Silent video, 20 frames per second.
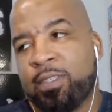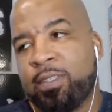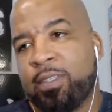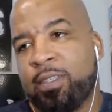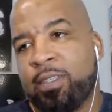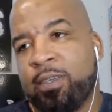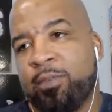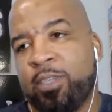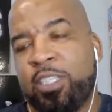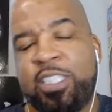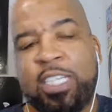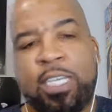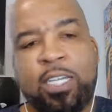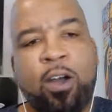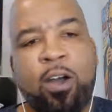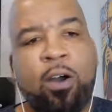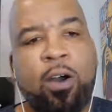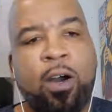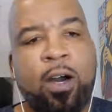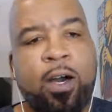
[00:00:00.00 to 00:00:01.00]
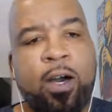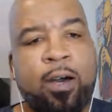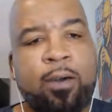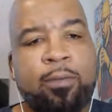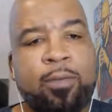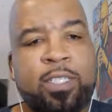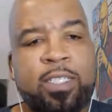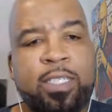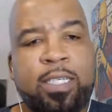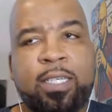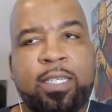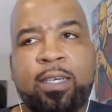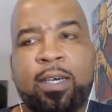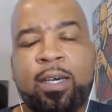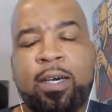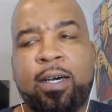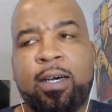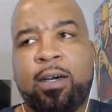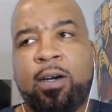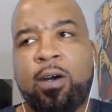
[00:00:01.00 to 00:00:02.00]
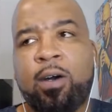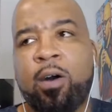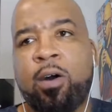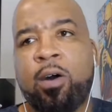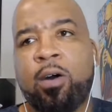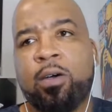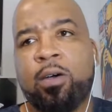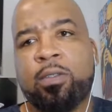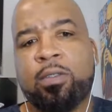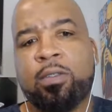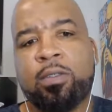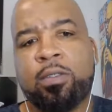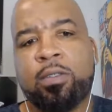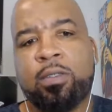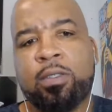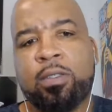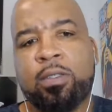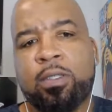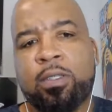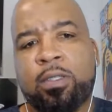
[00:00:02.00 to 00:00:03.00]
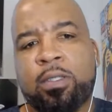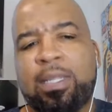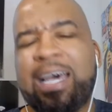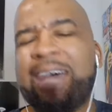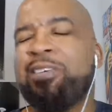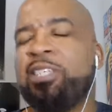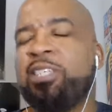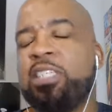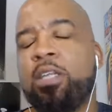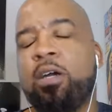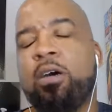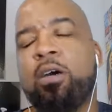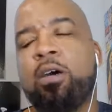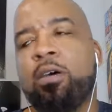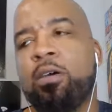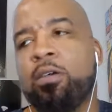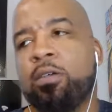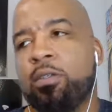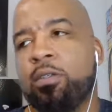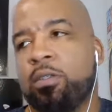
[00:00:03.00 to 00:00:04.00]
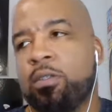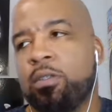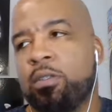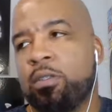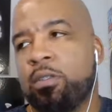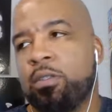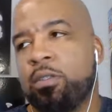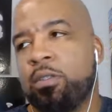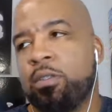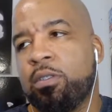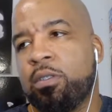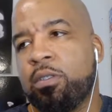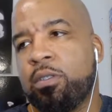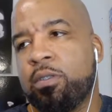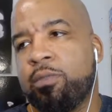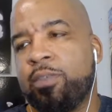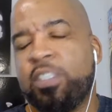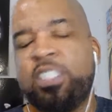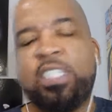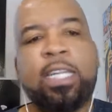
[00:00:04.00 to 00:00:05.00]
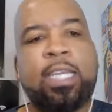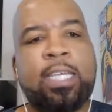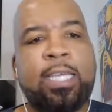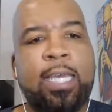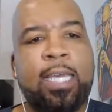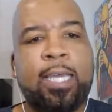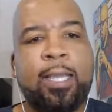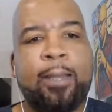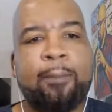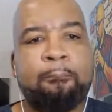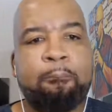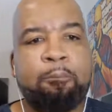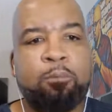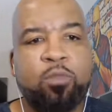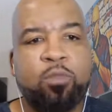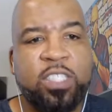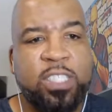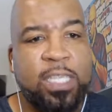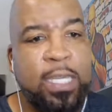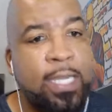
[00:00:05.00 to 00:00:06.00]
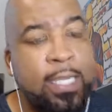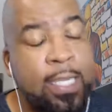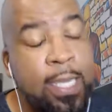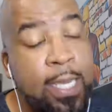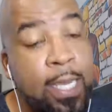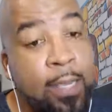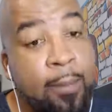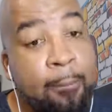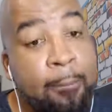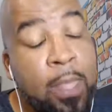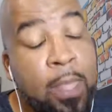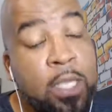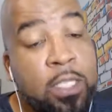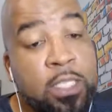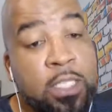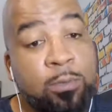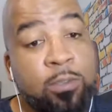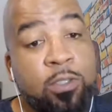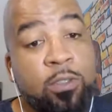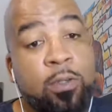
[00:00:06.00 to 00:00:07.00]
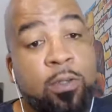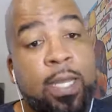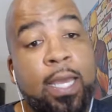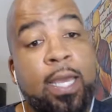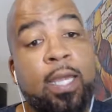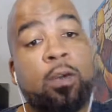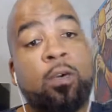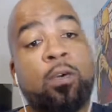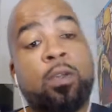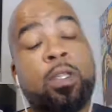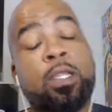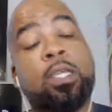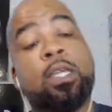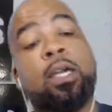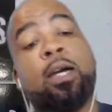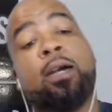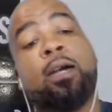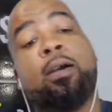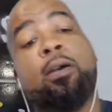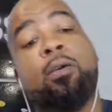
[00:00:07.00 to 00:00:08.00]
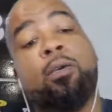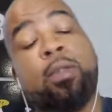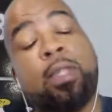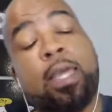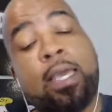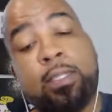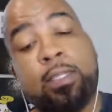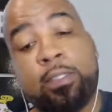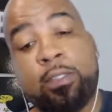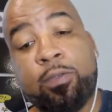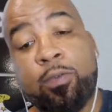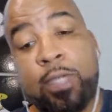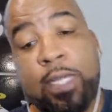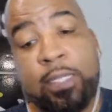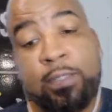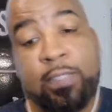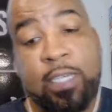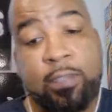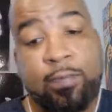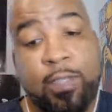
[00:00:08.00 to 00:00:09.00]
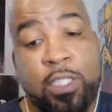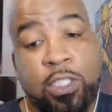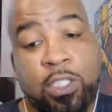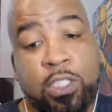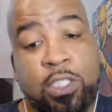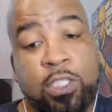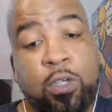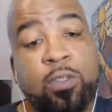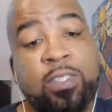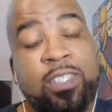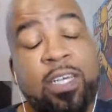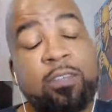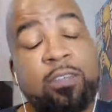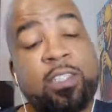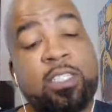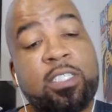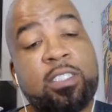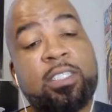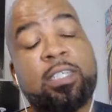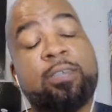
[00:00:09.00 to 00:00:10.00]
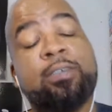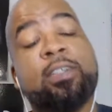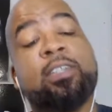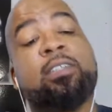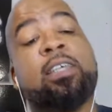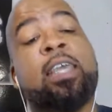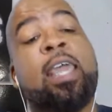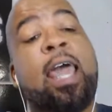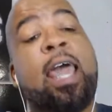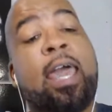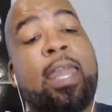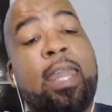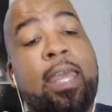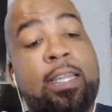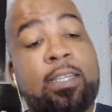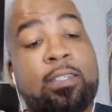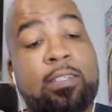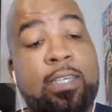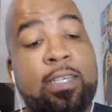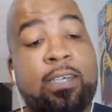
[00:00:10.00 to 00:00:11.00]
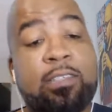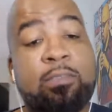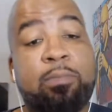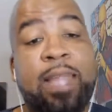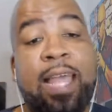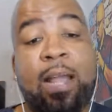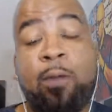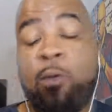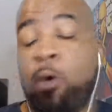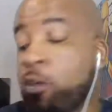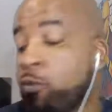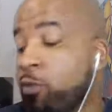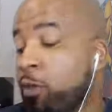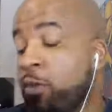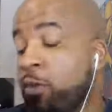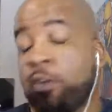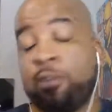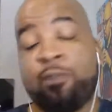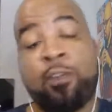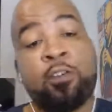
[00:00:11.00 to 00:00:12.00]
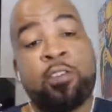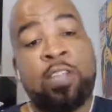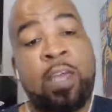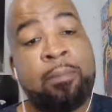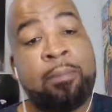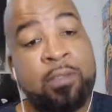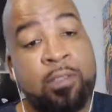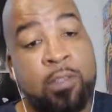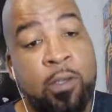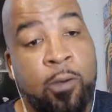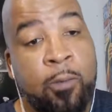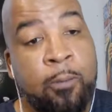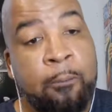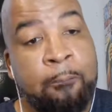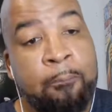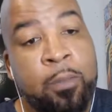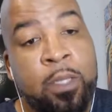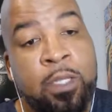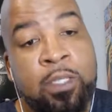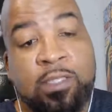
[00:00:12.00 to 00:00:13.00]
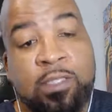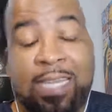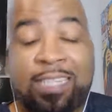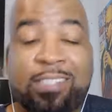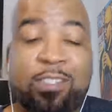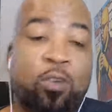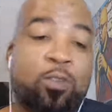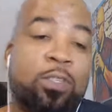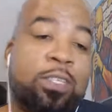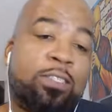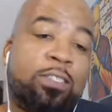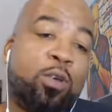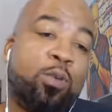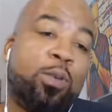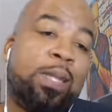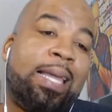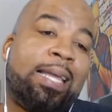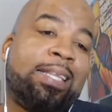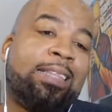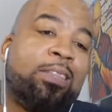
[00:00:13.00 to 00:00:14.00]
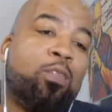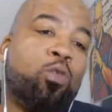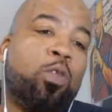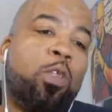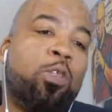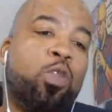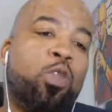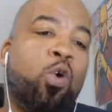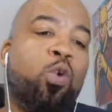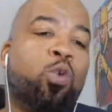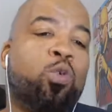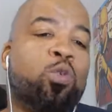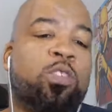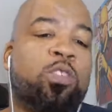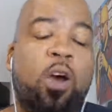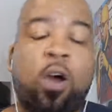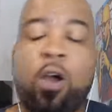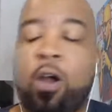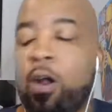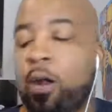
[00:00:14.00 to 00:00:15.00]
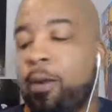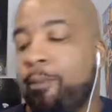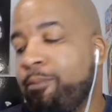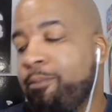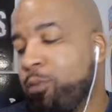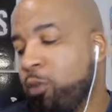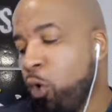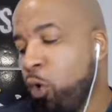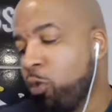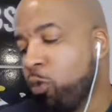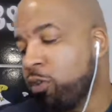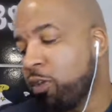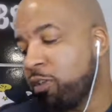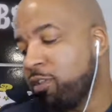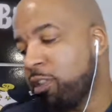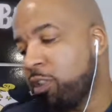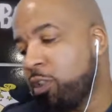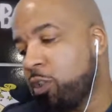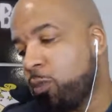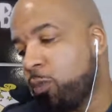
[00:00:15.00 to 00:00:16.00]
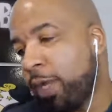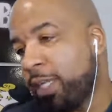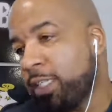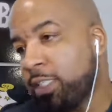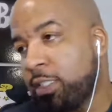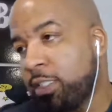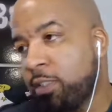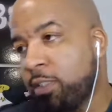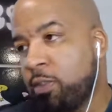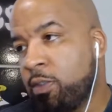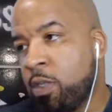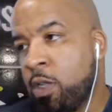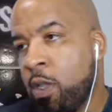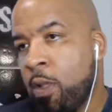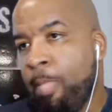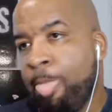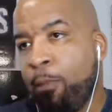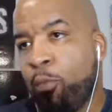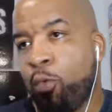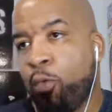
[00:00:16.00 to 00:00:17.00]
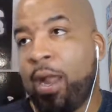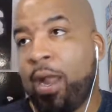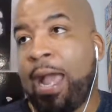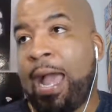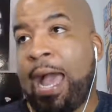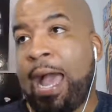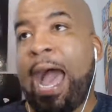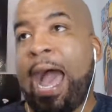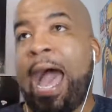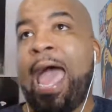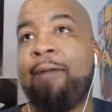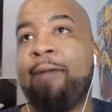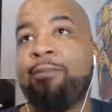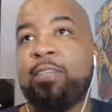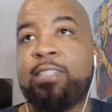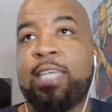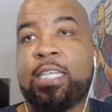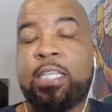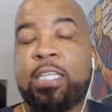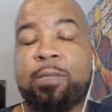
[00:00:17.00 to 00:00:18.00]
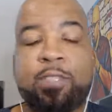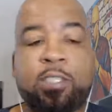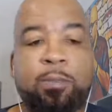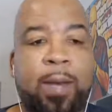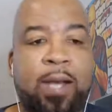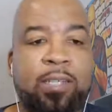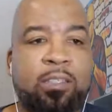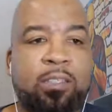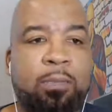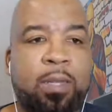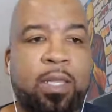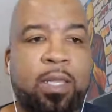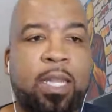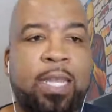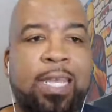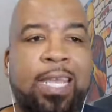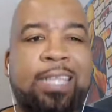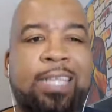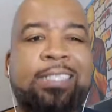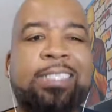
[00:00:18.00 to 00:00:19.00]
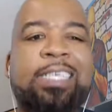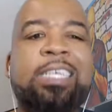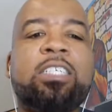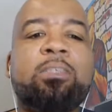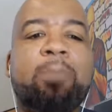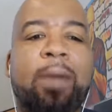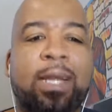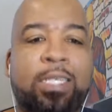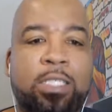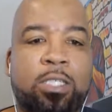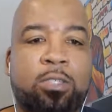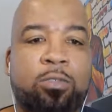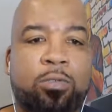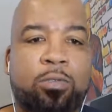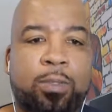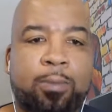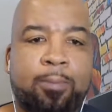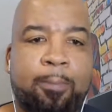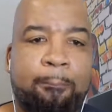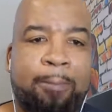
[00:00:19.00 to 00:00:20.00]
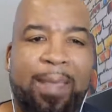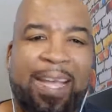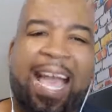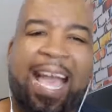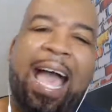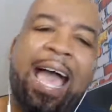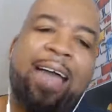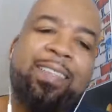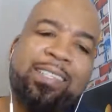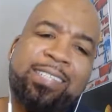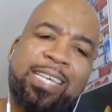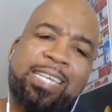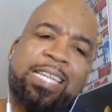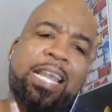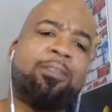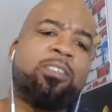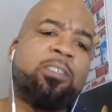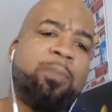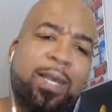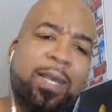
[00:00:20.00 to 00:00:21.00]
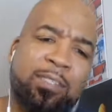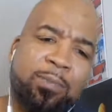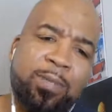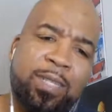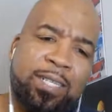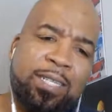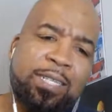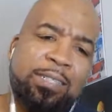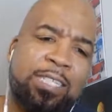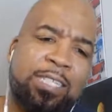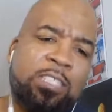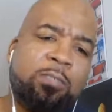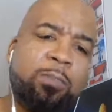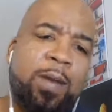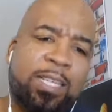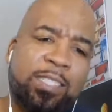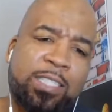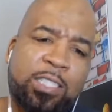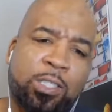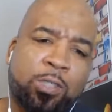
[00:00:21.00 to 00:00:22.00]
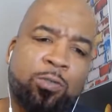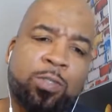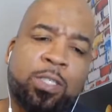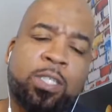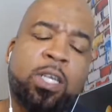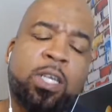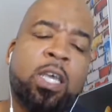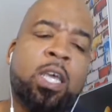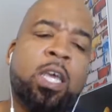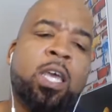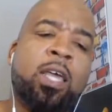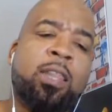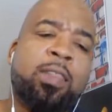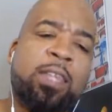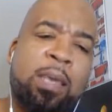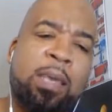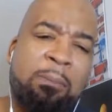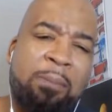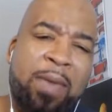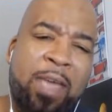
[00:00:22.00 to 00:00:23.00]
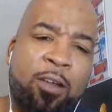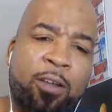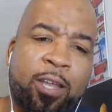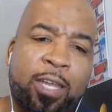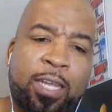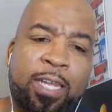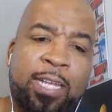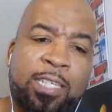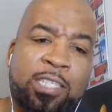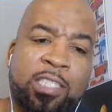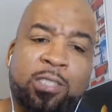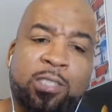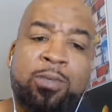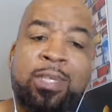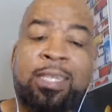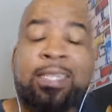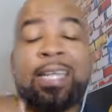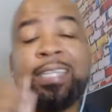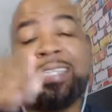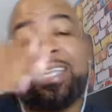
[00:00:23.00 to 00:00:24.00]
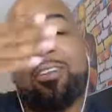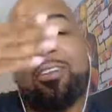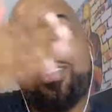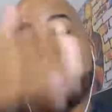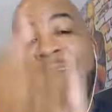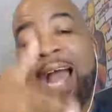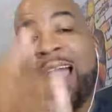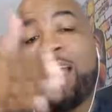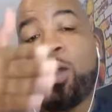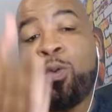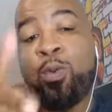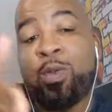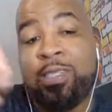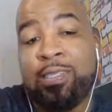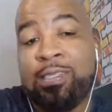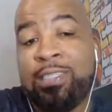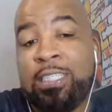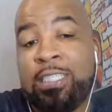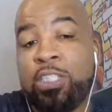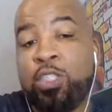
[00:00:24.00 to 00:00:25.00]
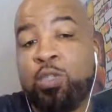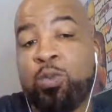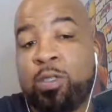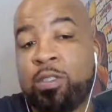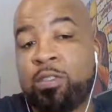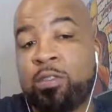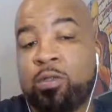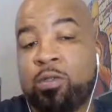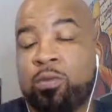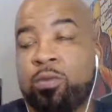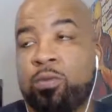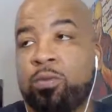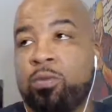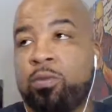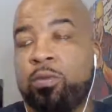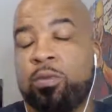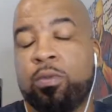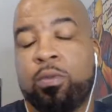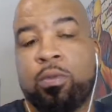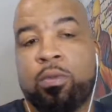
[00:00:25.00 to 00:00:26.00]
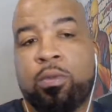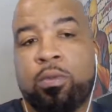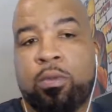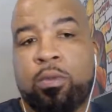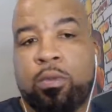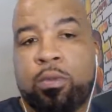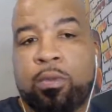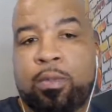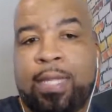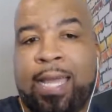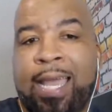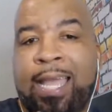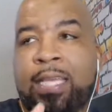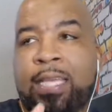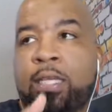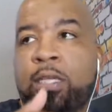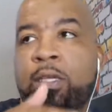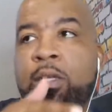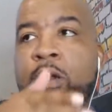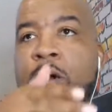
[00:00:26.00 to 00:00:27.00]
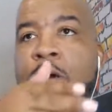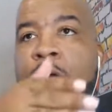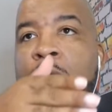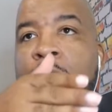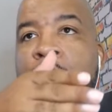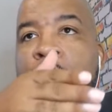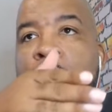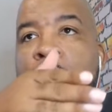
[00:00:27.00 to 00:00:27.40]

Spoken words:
Regina Hall, not Regina Hall, Regina King. Regina King, she was on that television show, the television series, and they discussed Black Wall Street on the first episode. It's like so like those are situations where I have to take the responsibility and teach my children. Like, I had to take that responsibility to teach my children the American history that they're not going to teach you in school. Like, you know,